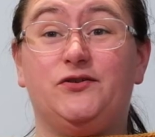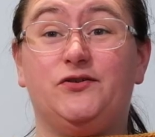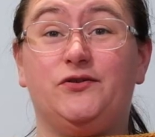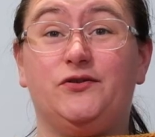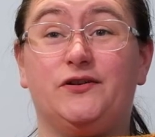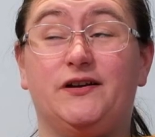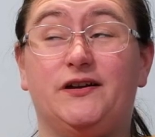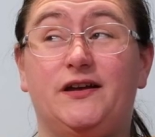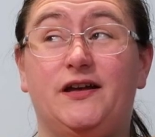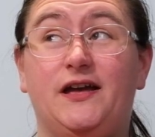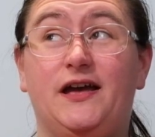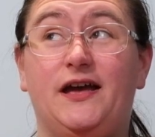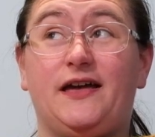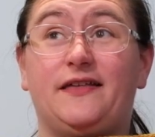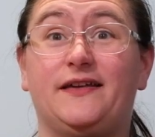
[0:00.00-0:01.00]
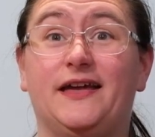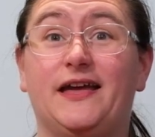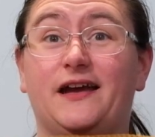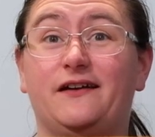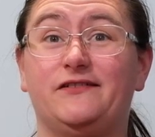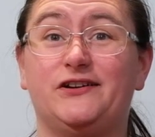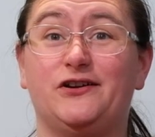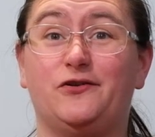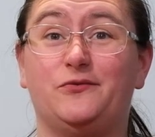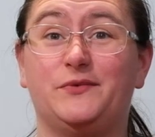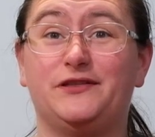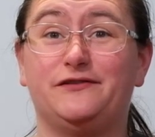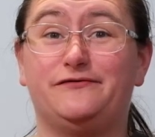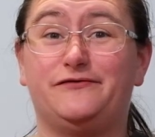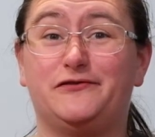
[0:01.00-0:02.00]
hook and then carried it on
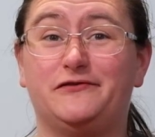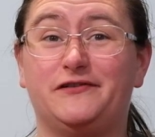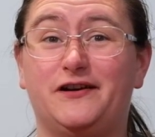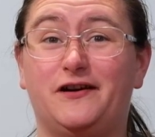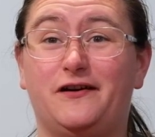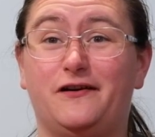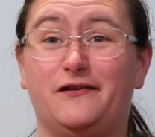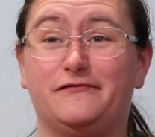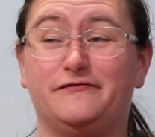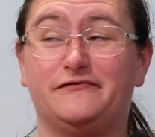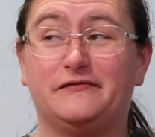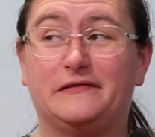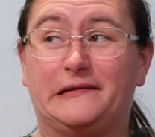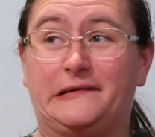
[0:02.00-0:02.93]
with a four and a half.